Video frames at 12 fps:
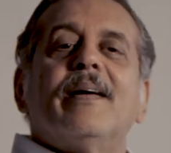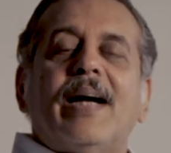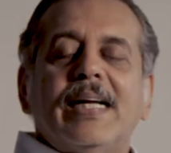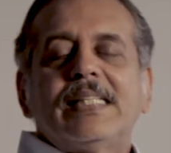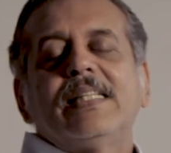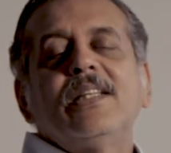
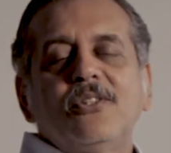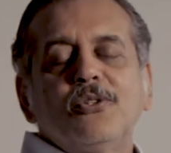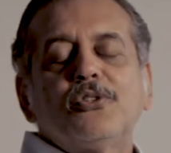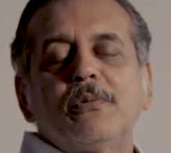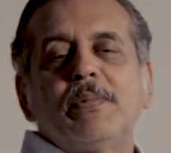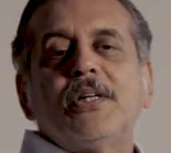I think you
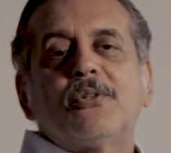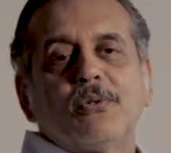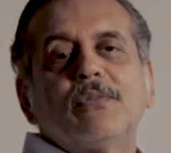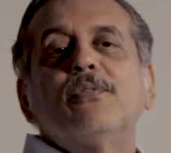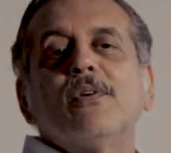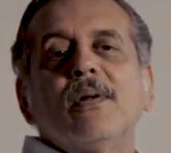should be
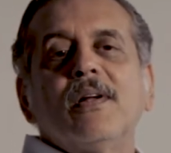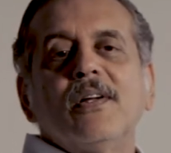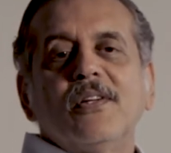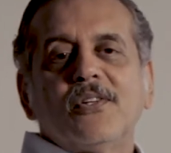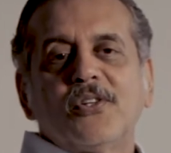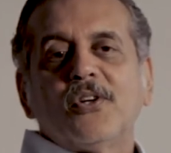truthful
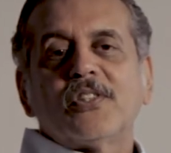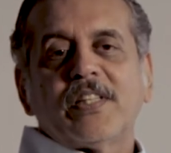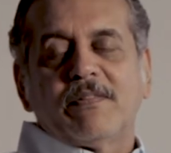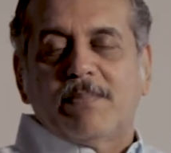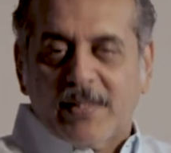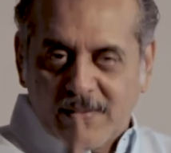to
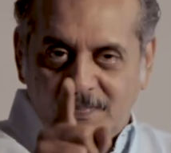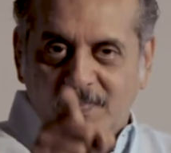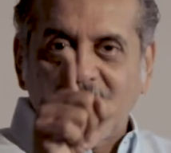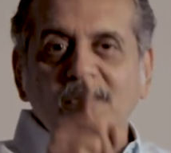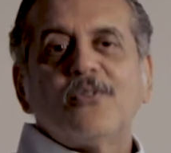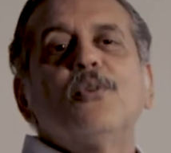yourself, but
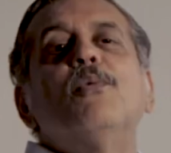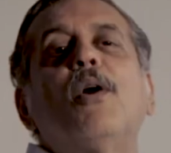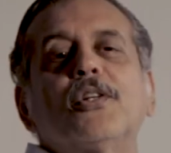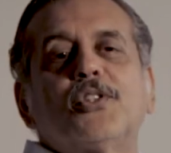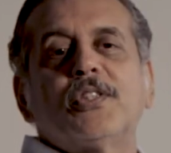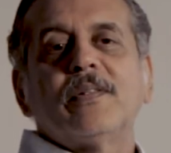do
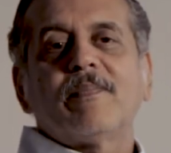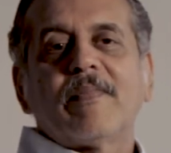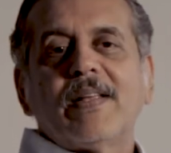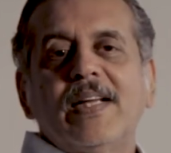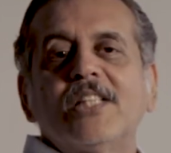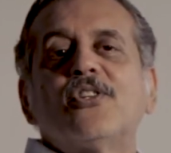watch.
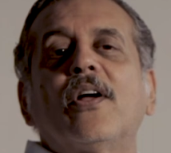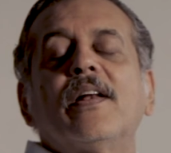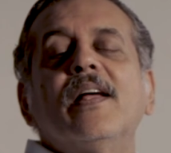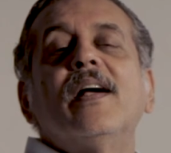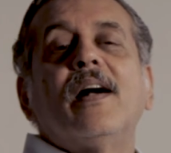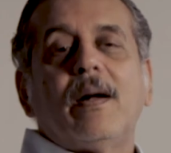It's on
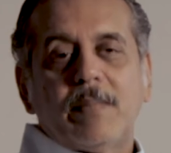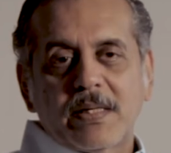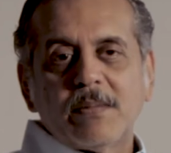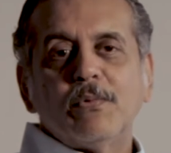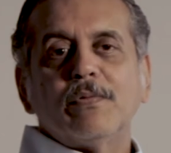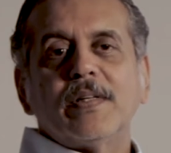
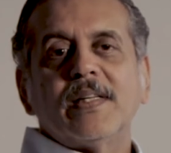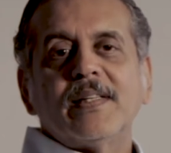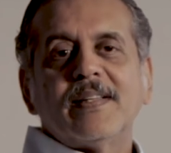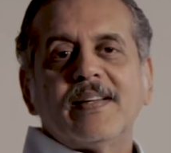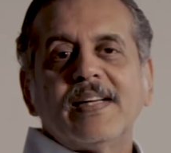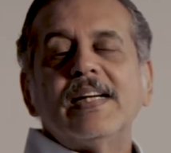Hamara Movie,
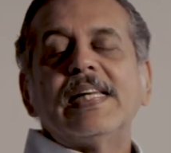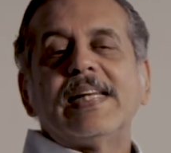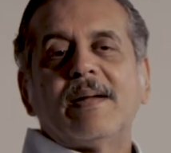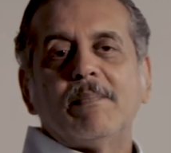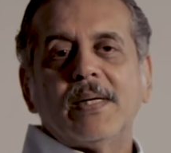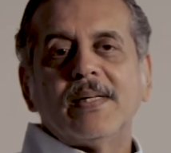Girl in
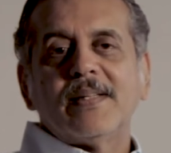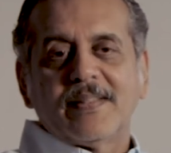Amber.